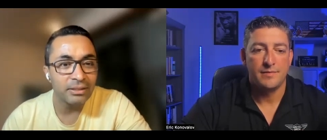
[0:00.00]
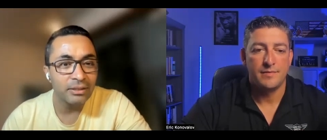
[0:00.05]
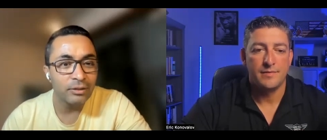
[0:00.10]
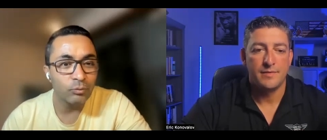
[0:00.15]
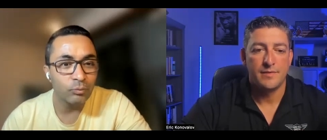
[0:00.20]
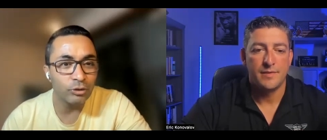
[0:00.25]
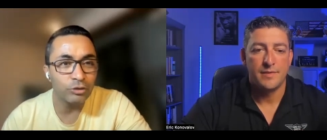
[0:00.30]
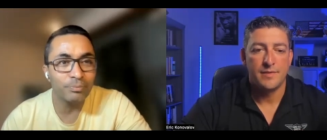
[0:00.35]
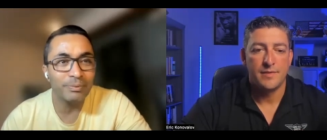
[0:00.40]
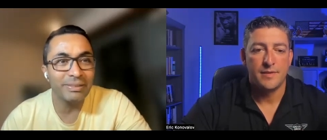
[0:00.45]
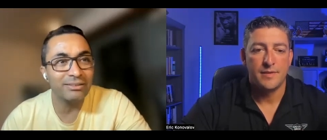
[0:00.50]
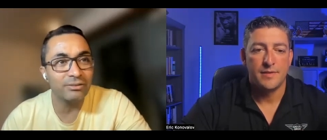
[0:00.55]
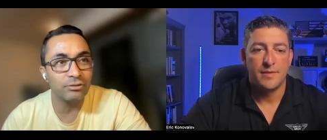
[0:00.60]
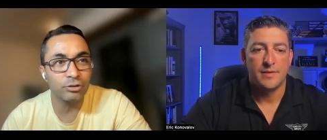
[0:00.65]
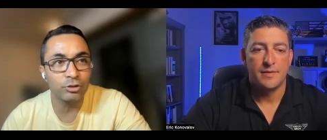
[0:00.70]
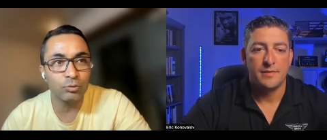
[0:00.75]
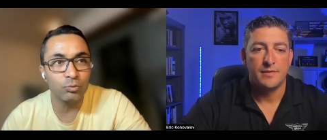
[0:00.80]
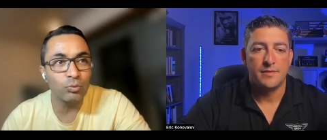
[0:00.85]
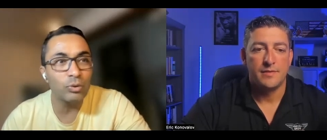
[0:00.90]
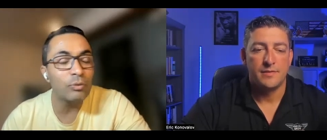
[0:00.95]
Speaker 1: which
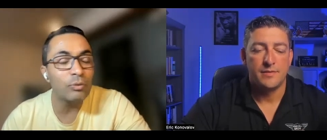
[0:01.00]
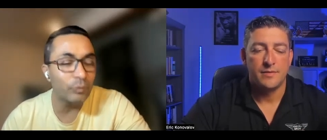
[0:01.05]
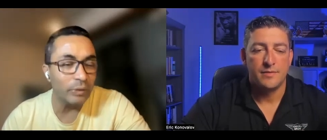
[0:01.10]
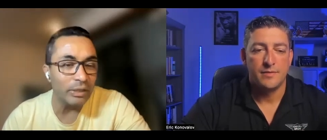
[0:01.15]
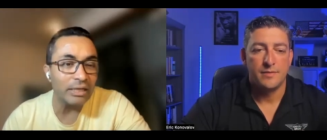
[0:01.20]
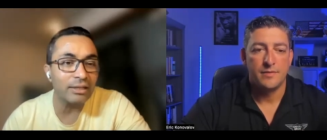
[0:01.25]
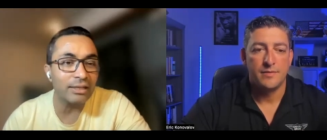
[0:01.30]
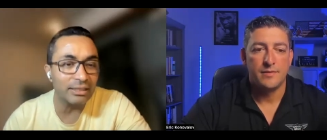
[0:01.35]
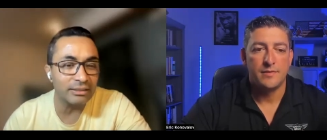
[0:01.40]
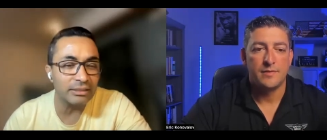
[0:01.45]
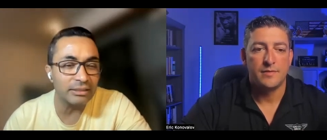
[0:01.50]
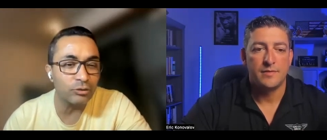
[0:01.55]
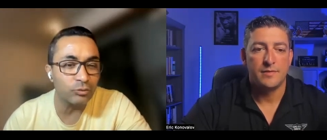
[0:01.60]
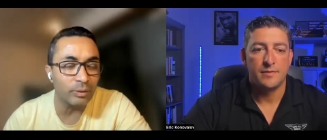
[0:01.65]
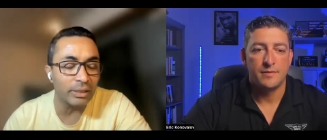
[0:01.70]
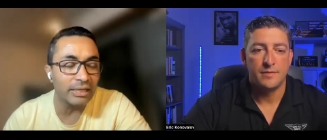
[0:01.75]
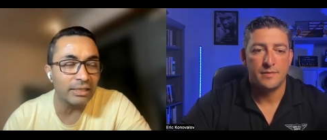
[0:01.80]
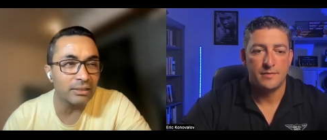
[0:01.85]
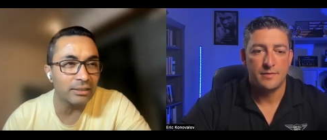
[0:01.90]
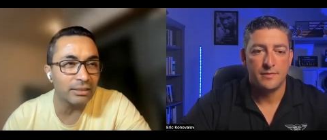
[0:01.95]
means we will get it
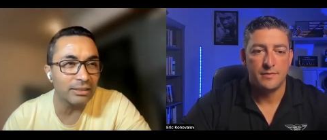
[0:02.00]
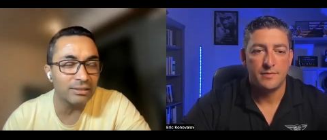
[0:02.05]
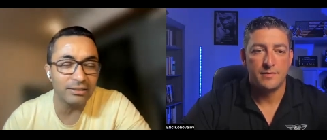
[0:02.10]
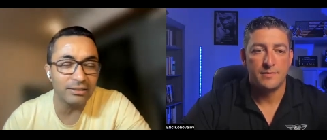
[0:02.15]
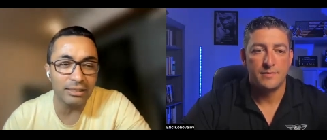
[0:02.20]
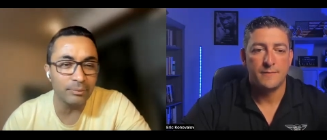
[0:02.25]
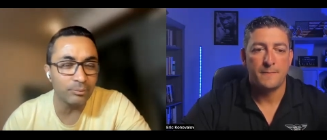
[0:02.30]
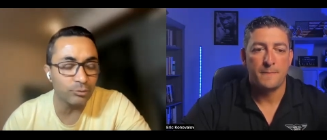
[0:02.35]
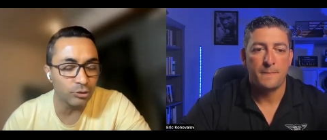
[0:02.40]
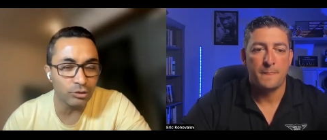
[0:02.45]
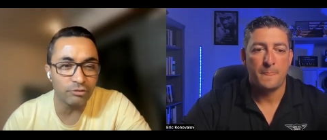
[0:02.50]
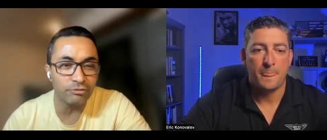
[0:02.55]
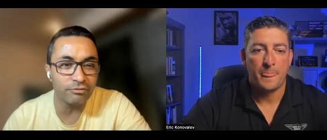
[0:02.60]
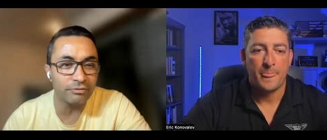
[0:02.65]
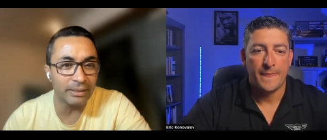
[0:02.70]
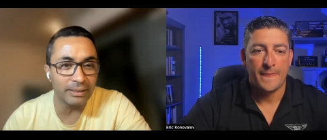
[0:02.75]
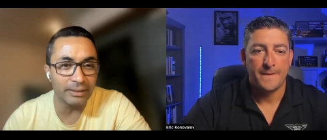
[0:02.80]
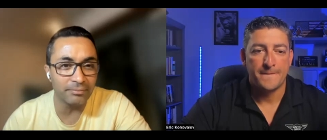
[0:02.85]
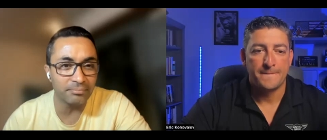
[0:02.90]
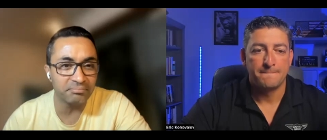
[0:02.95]
right 8 times out of
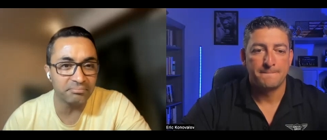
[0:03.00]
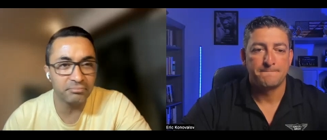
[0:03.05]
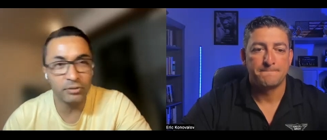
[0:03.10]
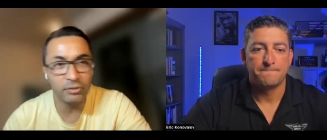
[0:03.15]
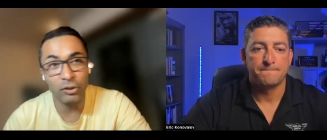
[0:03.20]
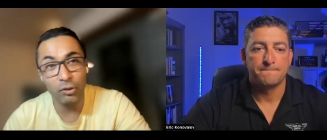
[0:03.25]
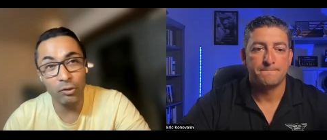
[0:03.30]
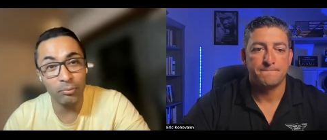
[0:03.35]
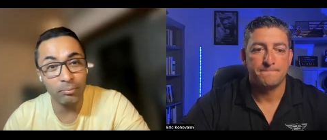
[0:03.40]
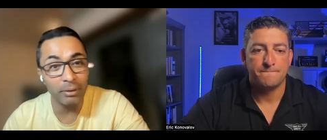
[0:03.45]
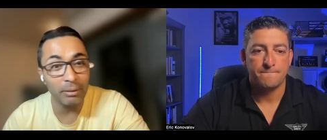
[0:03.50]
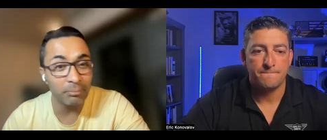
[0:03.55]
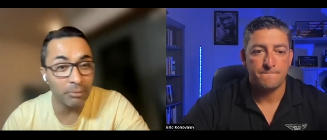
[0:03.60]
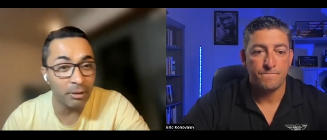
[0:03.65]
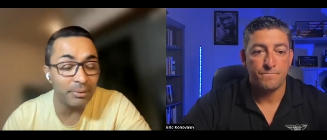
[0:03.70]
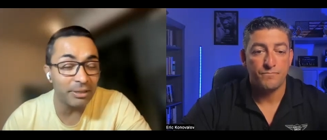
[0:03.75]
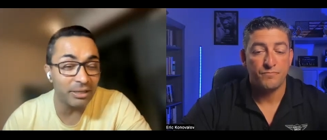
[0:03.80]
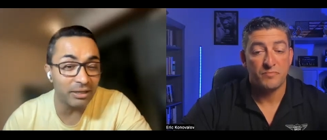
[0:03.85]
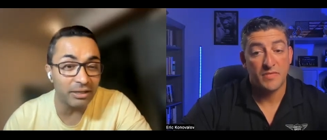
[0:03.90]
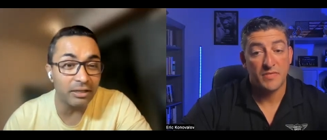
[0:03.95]
10 you know
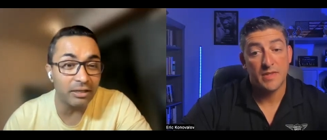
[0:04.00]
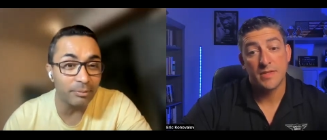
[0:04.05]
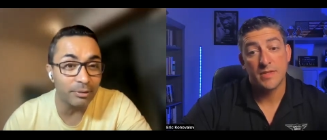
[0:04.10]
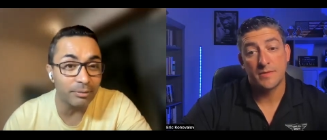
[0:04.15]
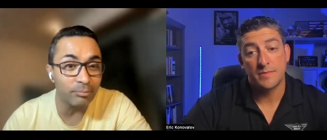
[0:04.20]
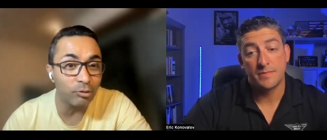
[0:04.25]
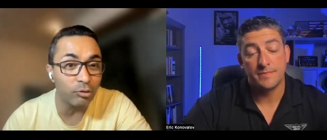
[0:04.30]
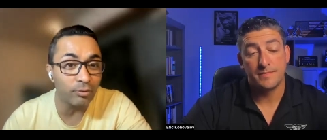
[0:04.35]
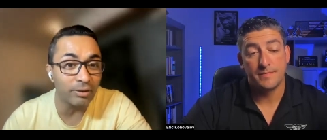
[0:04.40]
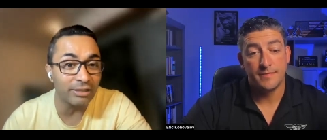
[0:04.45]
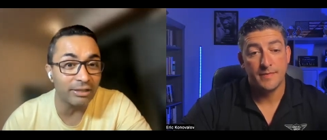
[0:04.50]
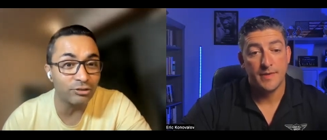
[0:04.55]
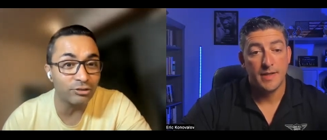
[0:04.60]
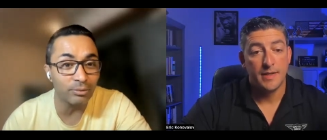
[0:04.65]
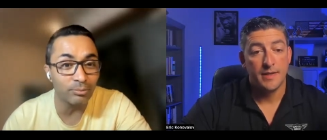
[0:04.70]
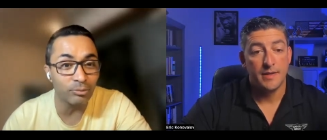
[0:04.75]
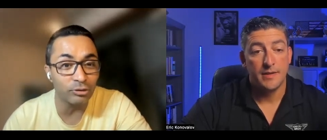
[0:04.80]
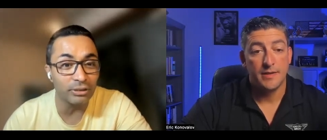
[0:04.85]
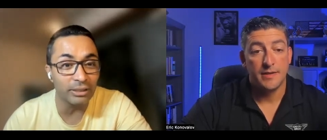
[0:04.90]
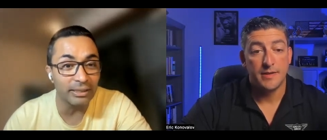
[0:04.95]
maybe a little bit more actually
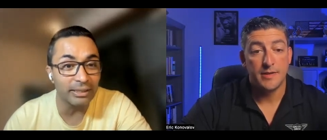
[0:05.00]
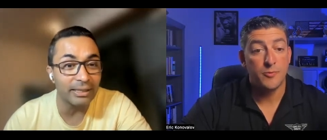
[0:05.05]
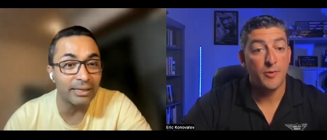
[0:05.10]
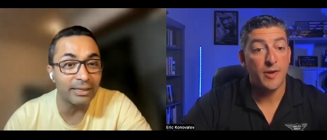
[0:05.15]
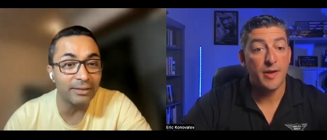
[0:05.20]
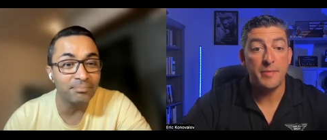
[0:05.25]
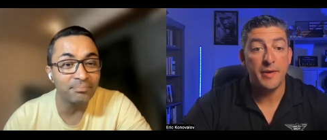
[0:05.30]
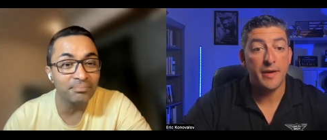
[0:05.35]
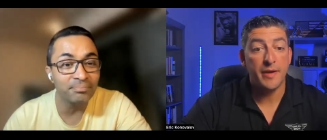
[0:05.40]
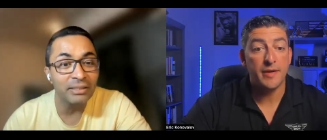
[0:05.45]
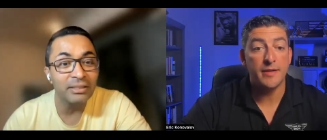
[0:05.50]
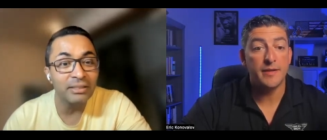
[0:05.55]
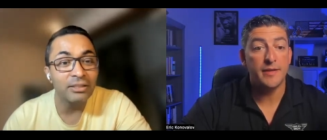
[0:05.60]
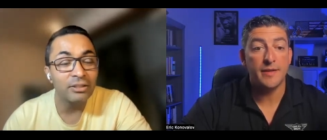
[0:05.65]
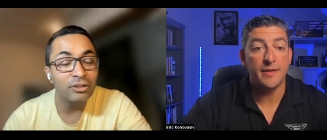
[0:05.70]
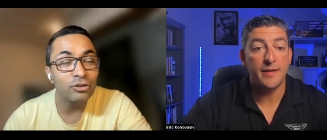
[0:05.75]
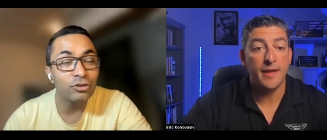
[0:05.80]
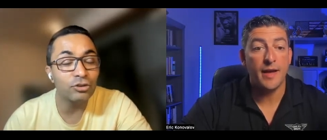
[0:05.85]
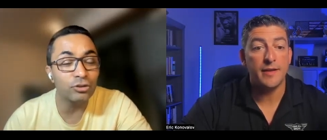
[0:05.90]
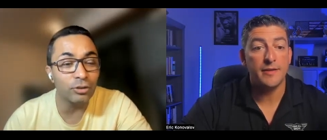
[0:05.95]
more than that way better
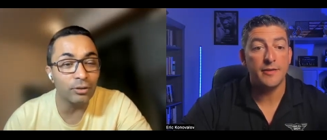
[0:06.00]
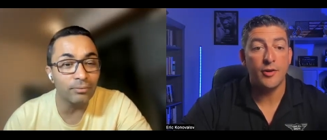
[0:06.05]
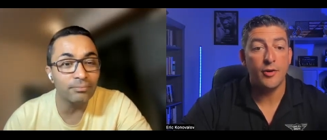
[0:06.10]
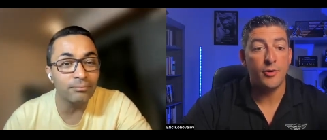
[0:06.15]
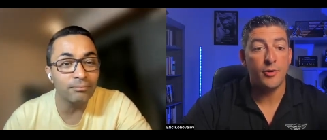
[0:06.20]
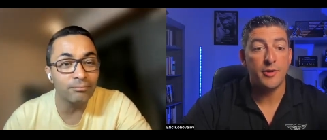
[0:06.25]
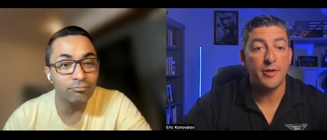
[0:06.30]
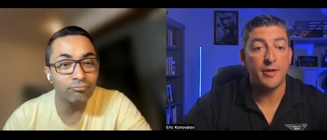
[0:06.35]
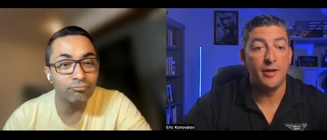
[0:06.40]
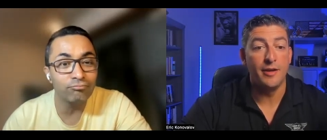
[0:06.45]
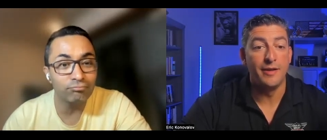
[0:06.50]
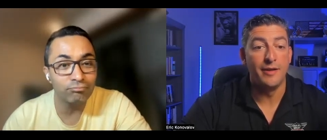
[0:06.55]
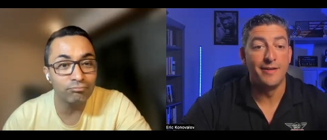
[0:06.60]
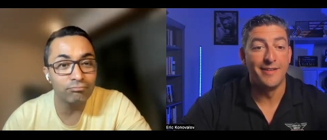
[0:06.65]
than not so, knowing